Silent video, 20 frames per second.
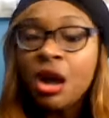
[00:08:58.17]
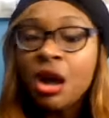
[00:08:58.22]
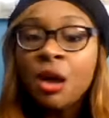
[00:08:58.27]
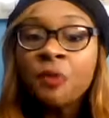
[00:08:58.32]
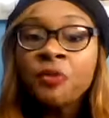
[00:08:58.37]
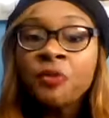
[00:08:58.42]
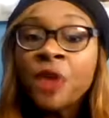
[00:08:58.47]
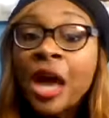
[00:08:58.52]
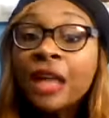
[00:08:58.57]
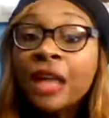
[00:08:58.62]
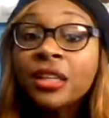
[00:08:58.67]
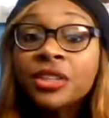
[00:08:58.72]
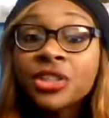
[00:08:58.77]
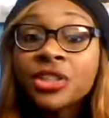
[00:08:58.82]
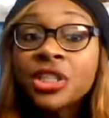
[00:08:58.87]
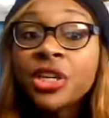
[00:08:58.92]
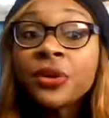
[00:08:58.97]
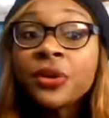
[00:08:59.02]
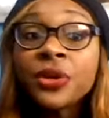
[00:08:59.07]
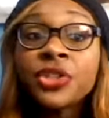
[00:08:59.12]

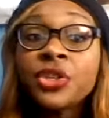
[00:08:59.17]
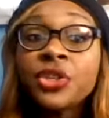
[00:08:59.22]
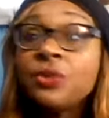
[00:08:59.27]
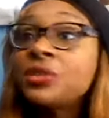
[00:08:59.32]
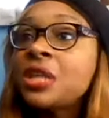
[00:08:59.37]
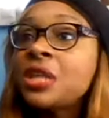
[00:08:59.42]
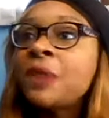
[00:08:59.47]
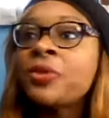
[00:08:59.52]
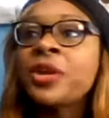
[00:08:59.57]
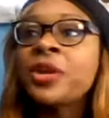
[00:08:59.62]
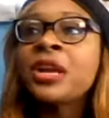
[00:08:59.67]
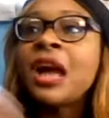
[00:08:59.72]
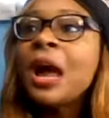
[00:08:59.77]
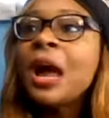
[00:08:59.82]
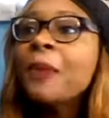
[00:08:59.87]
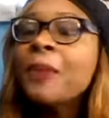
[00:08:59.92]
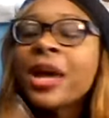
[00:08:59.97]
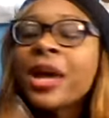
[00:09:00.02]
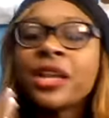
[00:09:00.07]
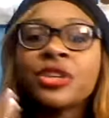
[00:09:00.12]
volunteer and do something. God
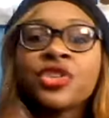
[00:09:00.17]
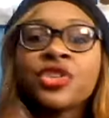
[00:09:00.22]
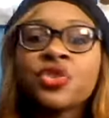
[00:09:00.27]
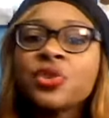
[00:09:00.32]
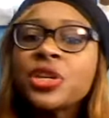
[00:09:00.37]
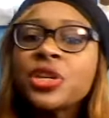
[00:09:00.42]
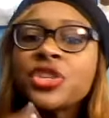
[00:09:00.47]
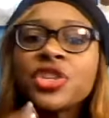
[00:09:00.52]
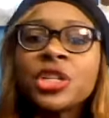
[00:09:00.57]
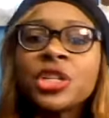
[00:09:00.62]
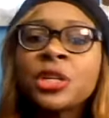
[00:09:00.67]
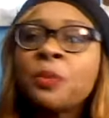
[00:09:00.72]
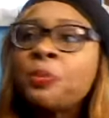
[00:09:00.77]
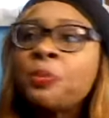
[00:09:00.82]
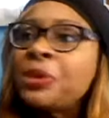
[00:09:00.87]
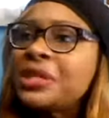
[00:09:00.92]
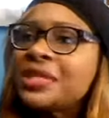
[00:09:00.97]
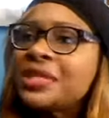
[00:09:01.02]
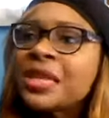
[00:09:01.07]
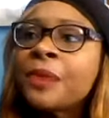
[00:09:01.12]
might have strategically
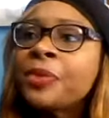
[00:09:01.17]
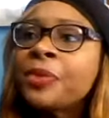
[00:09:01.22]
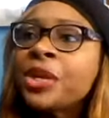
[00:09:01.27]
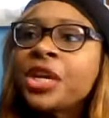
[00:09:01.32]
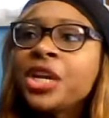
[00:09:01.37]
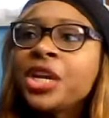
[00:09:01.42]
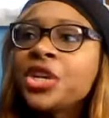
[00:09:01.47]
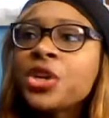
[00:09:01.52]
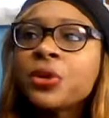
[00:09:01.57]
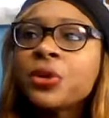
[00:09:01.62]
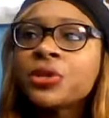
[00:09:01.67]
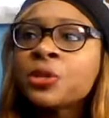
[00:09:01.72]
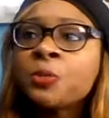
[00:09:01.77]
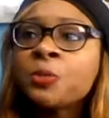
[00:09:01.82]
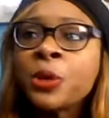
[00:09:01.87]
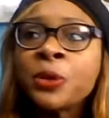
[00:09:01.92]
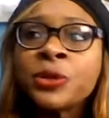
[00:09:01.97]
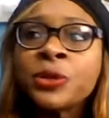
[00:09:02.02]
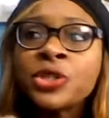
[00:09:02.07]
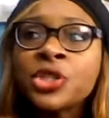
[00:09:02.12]
put something in your
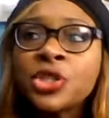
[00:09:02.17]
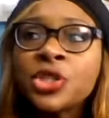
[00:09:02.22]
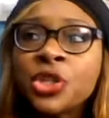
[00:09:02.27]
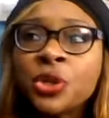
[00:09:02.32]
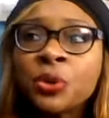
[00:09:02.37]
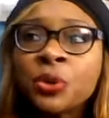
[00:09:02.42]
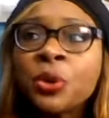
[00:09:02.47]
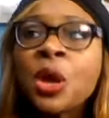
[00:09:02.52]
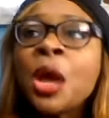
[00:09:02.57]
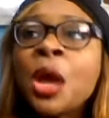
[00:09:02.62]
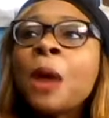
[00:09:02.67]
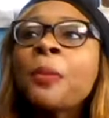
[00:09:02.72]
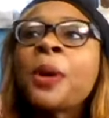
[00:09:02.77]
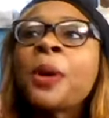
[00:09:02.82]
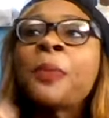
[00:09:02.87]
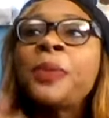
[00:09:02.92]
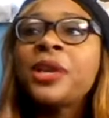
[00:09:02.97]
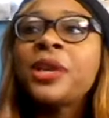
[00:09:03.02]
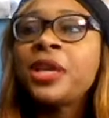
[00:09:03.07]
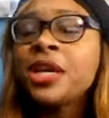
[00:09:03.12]
spirit to do, but
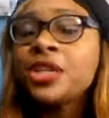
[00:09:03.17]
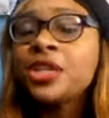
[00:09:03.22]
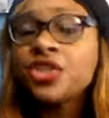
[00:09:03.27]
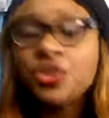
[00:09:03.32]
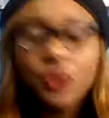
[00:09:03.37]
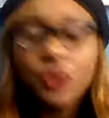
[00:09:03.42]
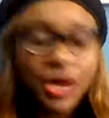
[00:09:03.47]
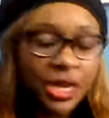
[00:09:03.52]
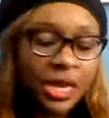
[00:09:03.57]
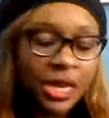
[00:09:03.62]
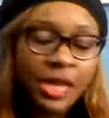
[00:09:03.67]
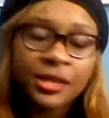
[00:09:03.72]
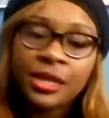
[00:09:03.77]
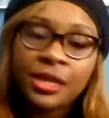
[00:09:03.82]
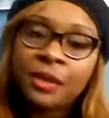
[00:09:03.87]
because you ain't got that